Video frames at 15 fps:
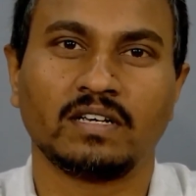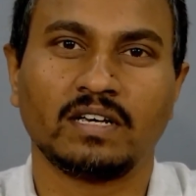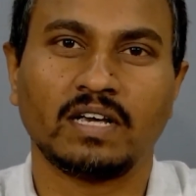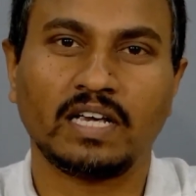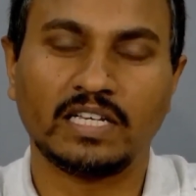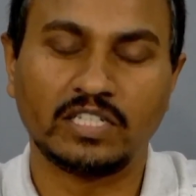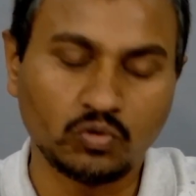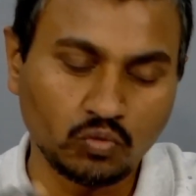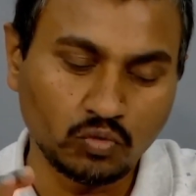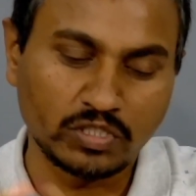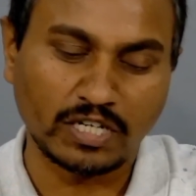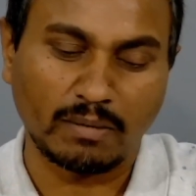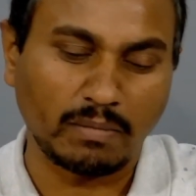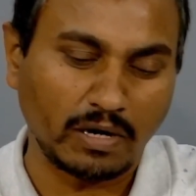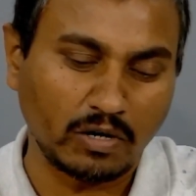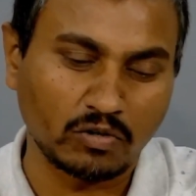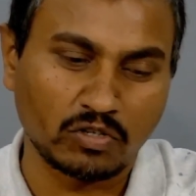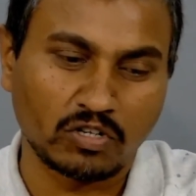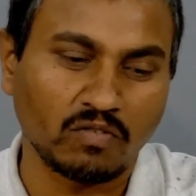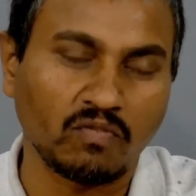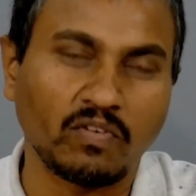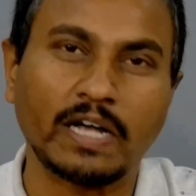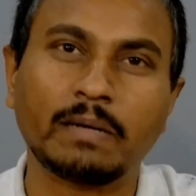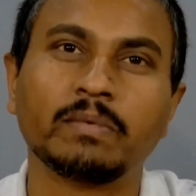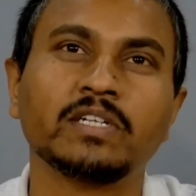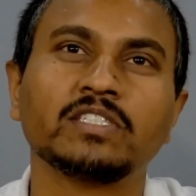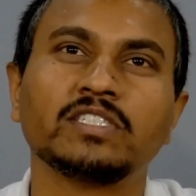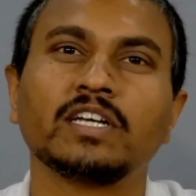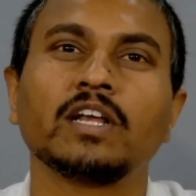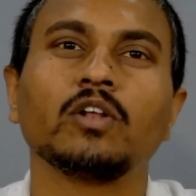a huge amount of
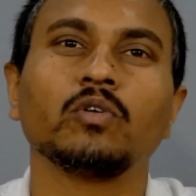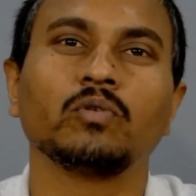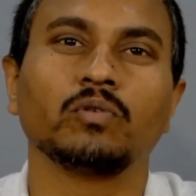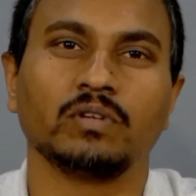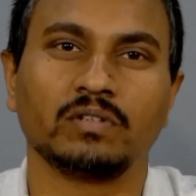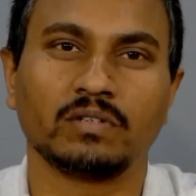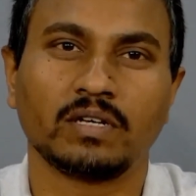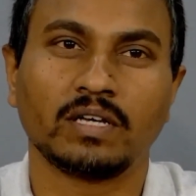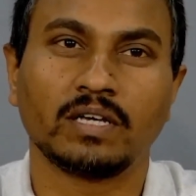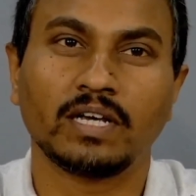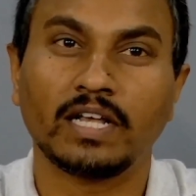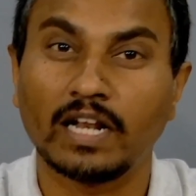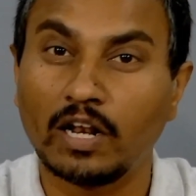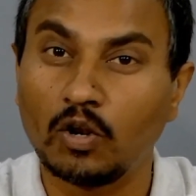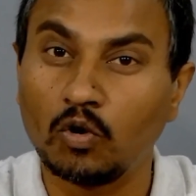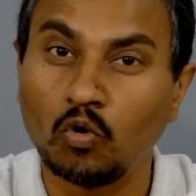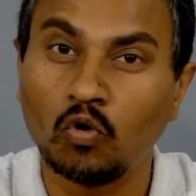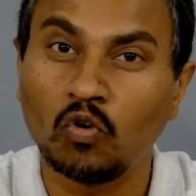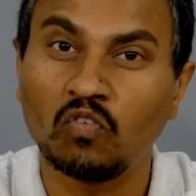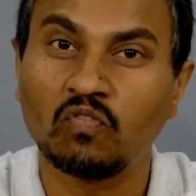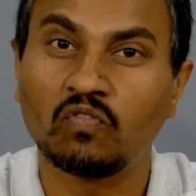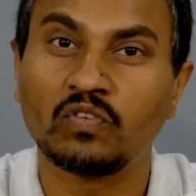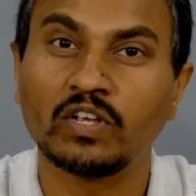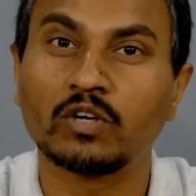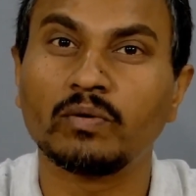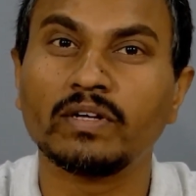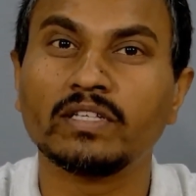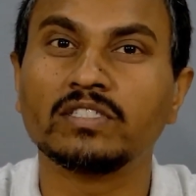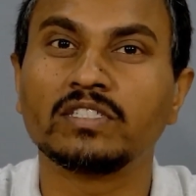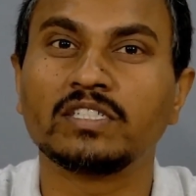vibration load in a low
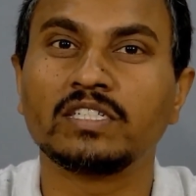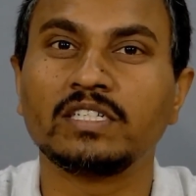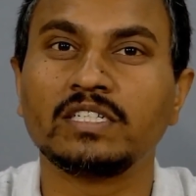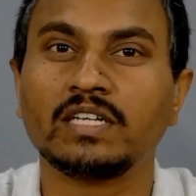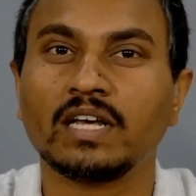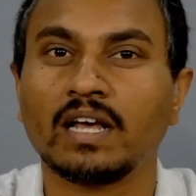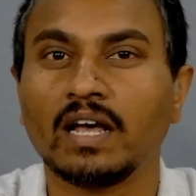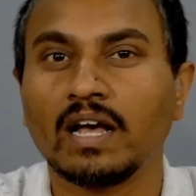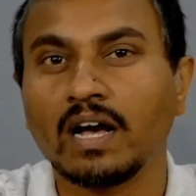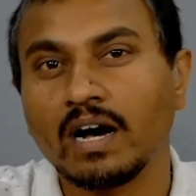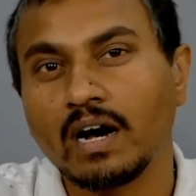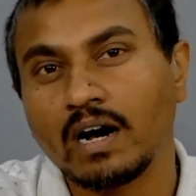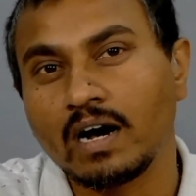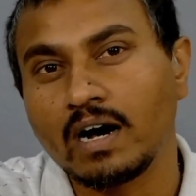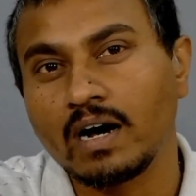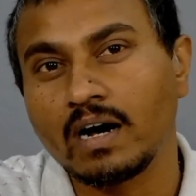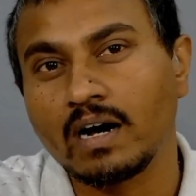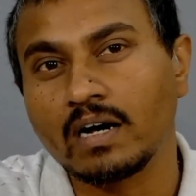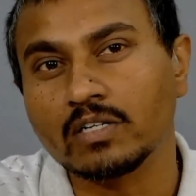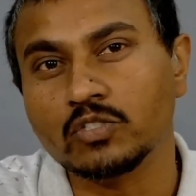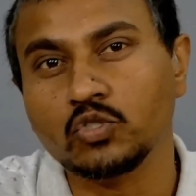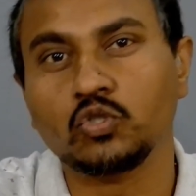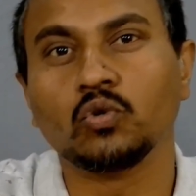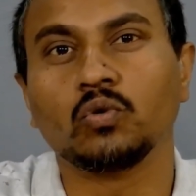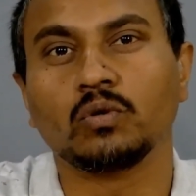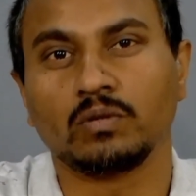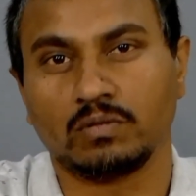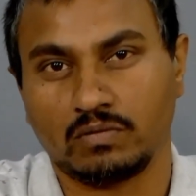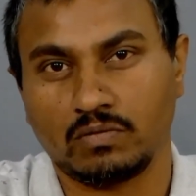frequency zone.